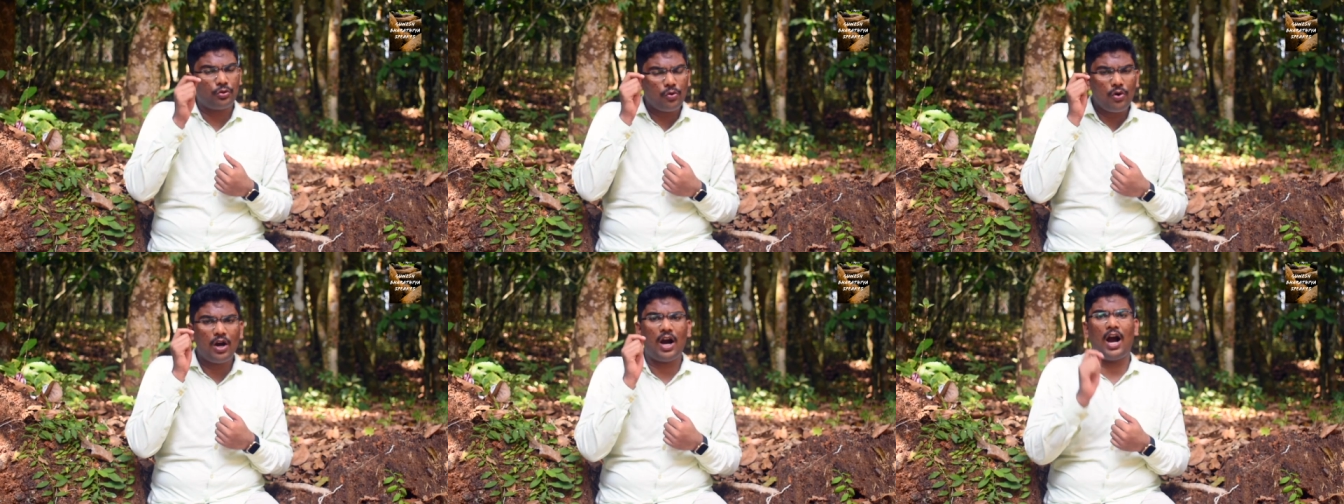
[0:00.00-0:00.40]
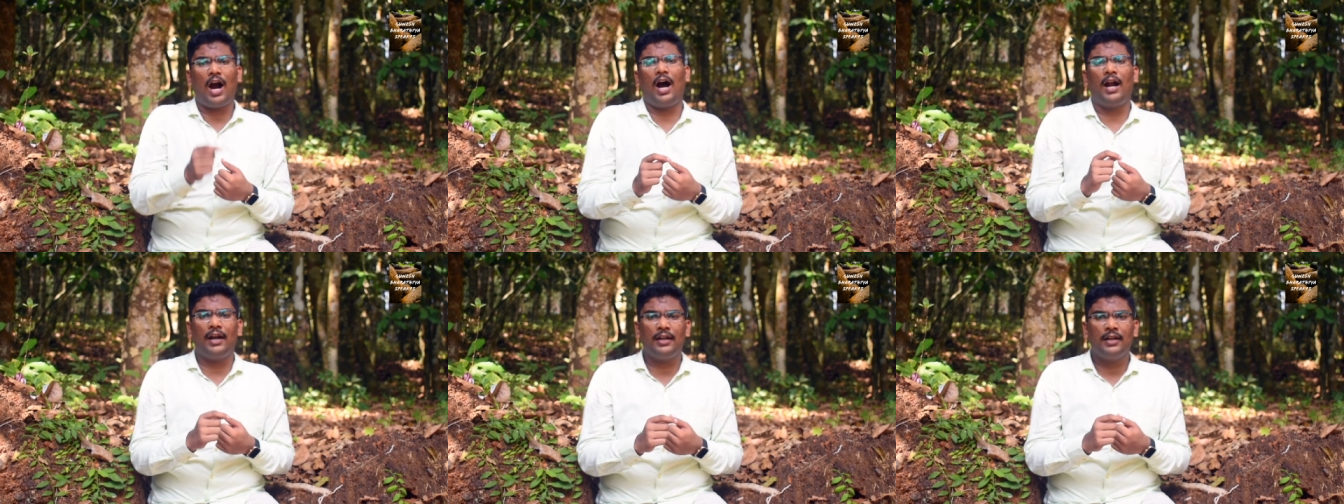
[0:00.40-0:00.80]

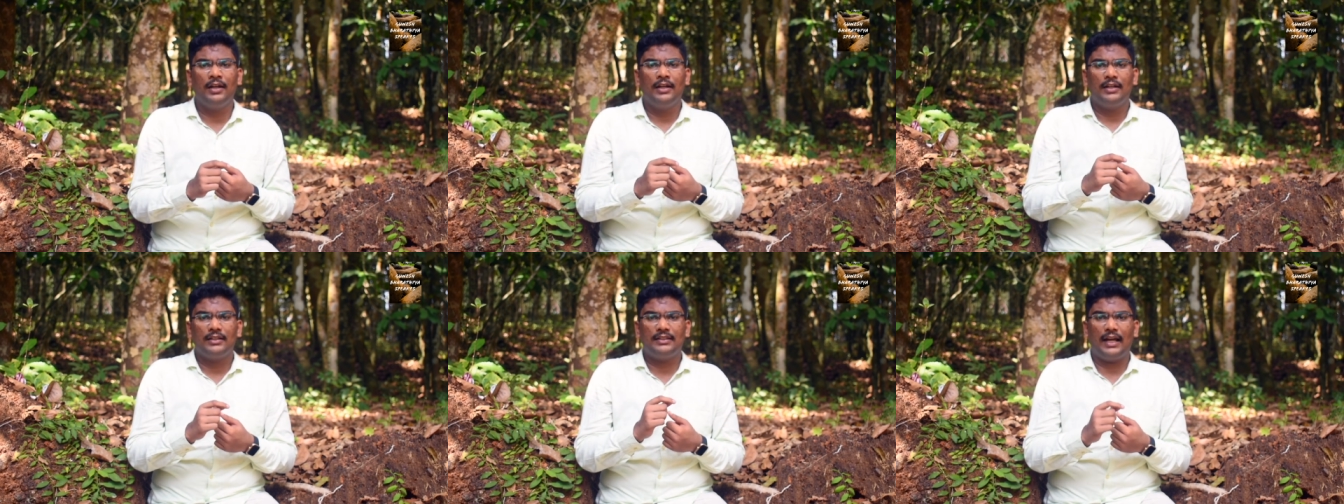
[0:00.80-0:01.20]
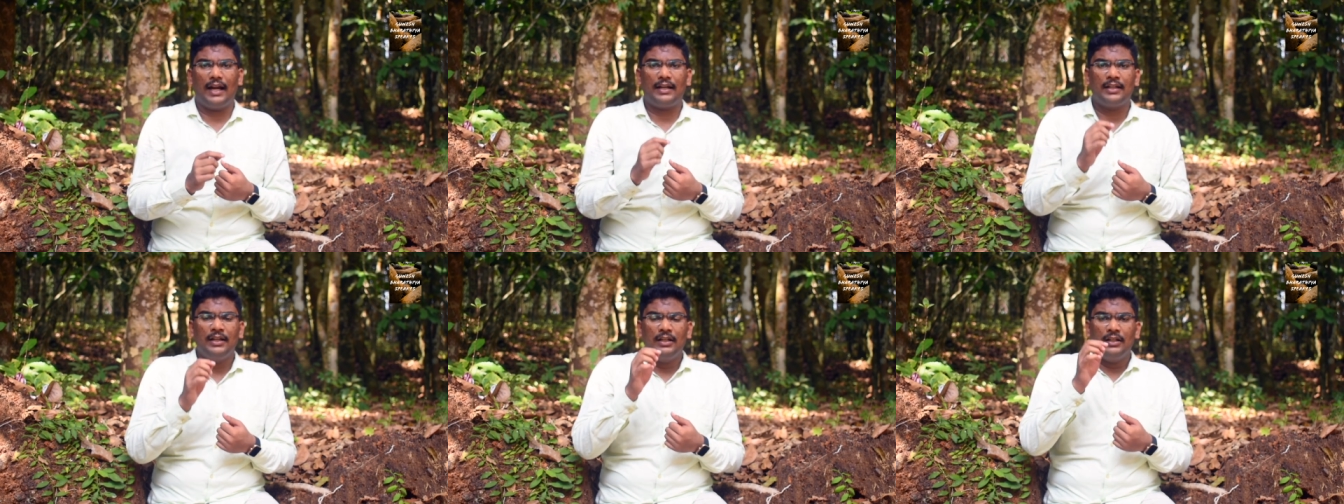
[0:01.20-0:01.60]
so hard
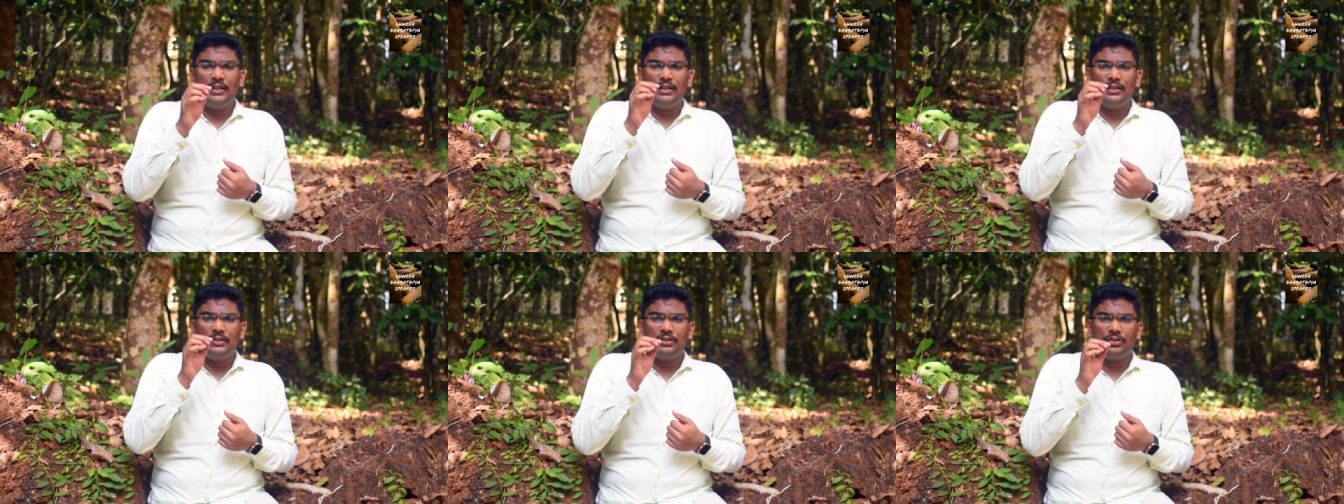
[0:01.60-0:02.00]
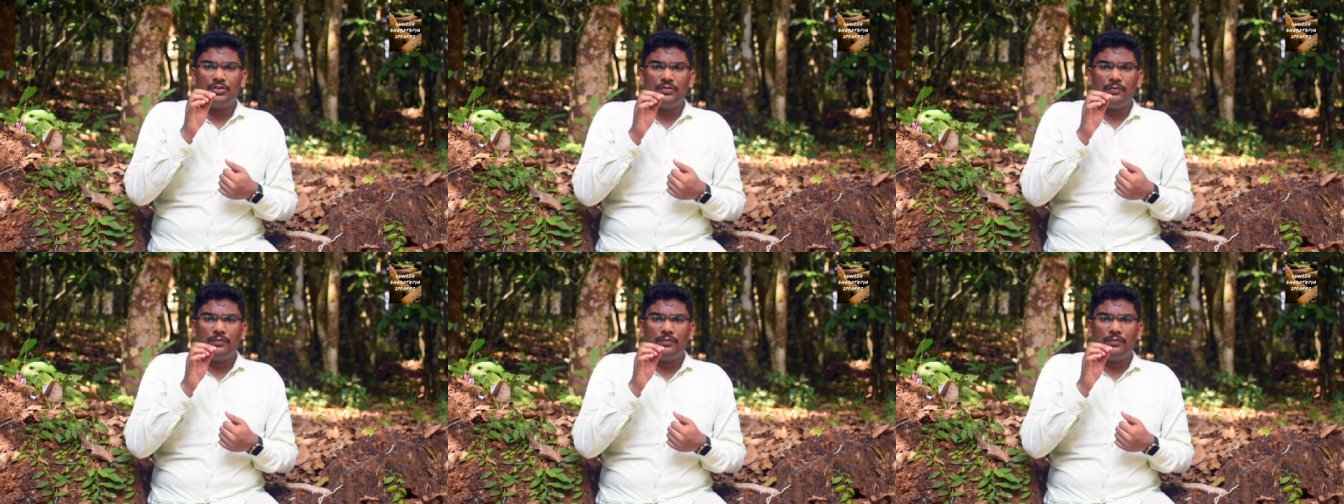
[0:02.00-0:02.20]
that